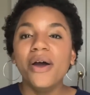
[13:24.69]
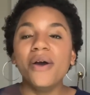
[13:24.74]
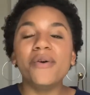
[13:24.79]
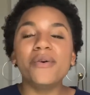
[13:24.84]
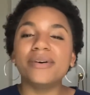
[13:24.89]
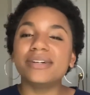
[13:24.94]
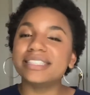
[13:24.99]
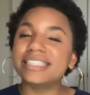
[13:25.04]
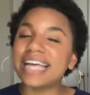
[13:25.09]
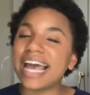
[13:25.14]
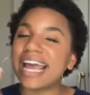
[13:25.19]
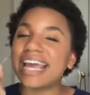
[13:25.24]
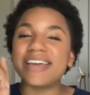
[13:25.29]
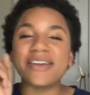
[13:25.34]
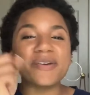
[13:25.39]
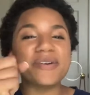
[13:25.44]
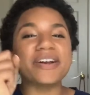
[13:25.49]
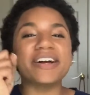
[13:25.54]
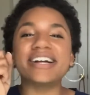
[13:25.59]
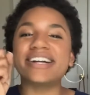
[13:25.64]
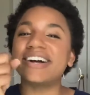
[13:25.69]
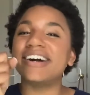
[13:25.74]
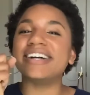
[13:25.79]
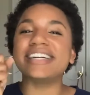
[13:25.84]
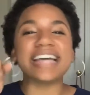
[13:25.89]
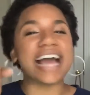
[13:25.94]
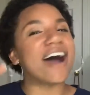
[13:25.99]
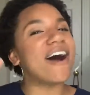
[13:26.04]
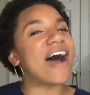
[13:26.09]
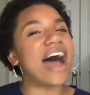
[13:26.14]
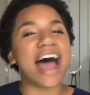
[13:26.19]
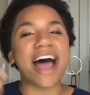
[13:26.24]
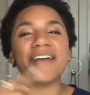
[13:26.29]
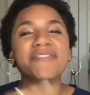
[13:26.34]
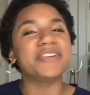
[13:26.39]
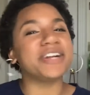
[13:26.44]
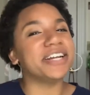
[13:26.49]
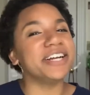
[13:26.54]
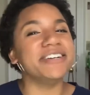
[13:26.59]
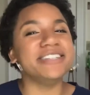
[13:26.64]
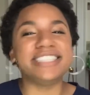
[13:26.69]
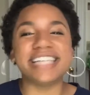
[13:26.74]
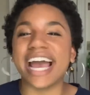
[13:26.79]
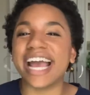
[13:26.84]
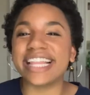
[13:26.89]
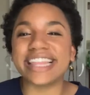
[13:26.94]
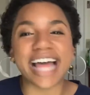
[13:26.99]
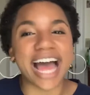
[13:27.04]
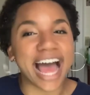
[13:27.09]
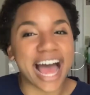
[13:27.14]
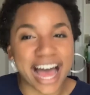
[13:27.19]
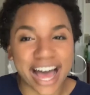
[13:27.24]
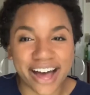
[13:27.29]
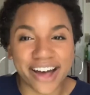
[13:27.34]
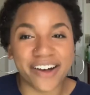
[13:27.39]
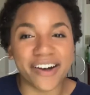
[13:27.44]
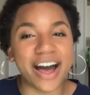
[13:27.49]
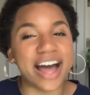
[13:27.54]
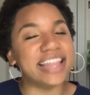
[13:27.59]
who will take you to cookout after you take that L,